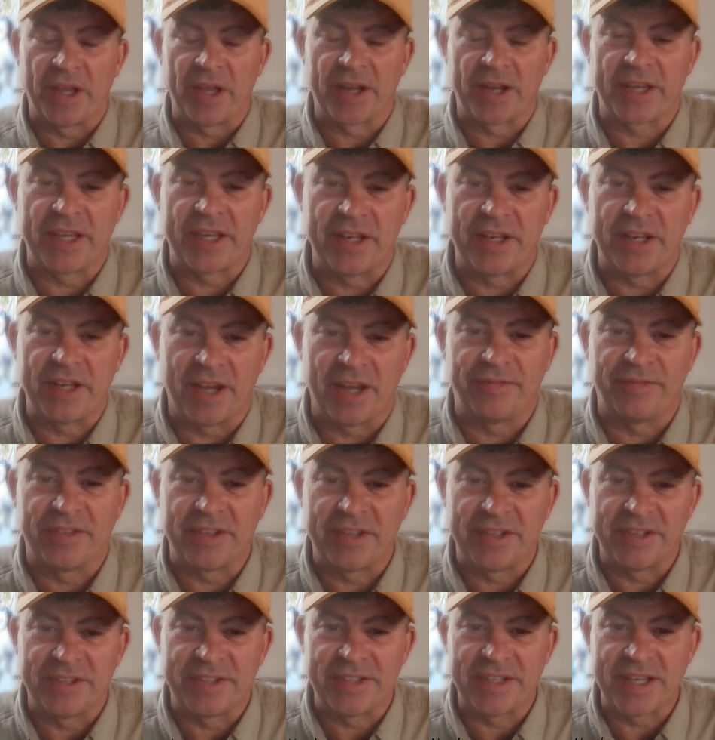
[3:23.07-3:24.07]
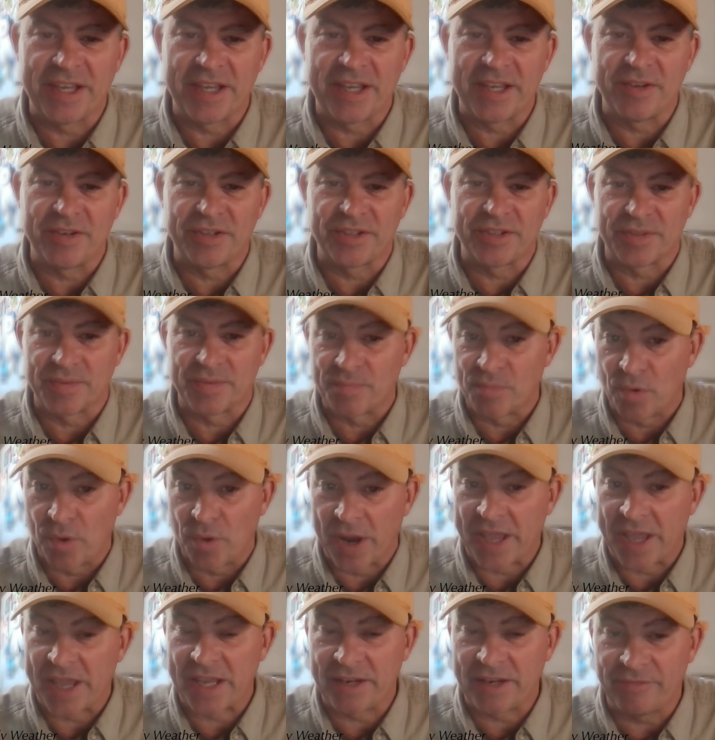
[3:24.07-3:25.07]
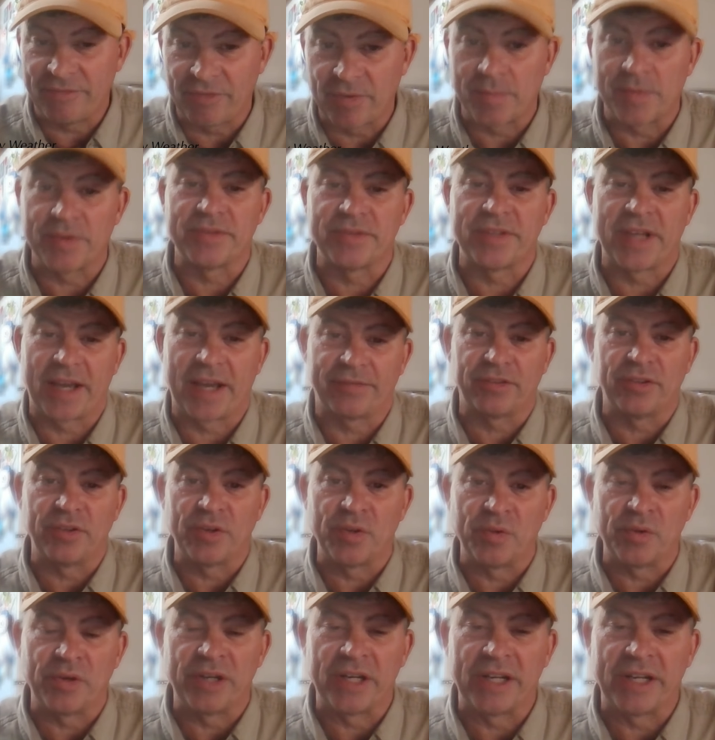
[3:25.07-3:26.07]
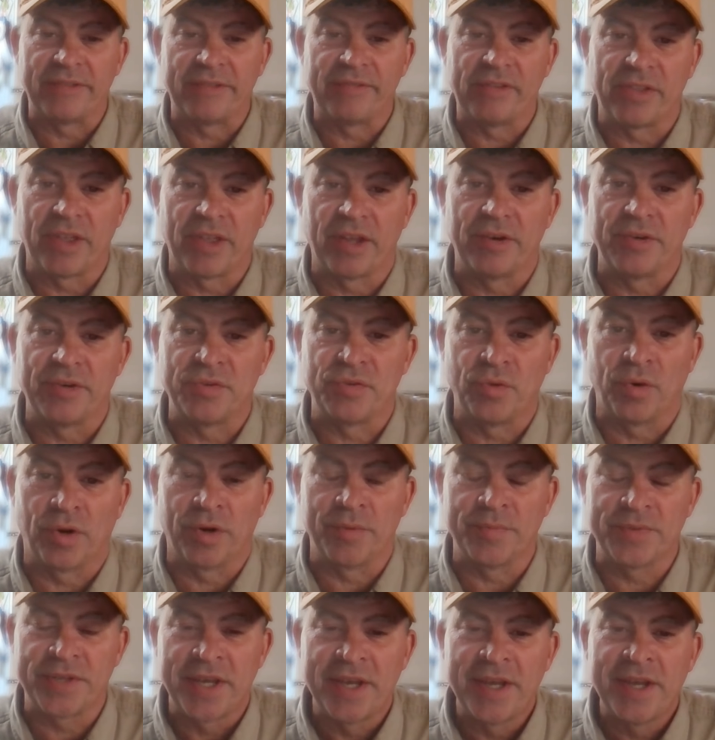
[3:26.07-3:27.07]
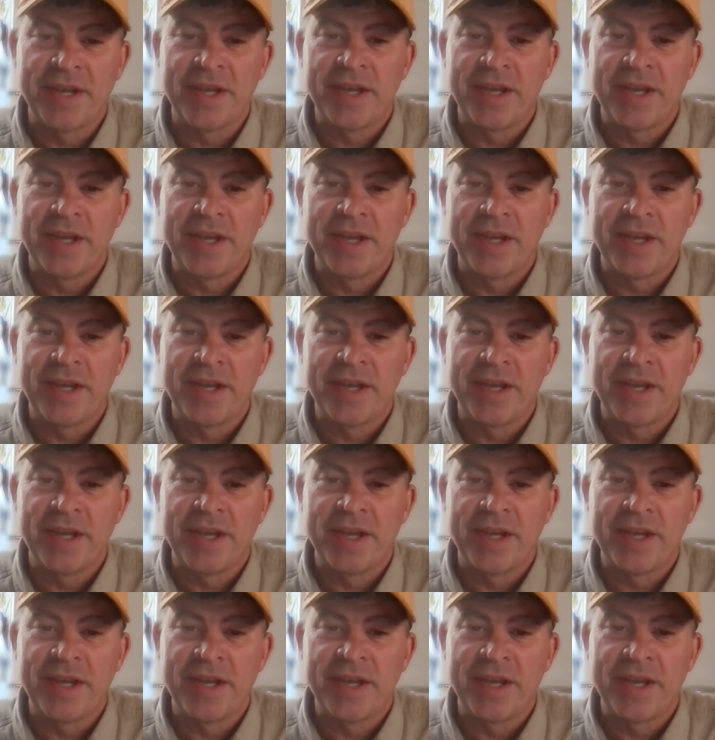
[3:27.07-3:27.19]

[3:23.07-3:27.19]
lucky enough to see some rain from those afternoon and evening thunderstorms,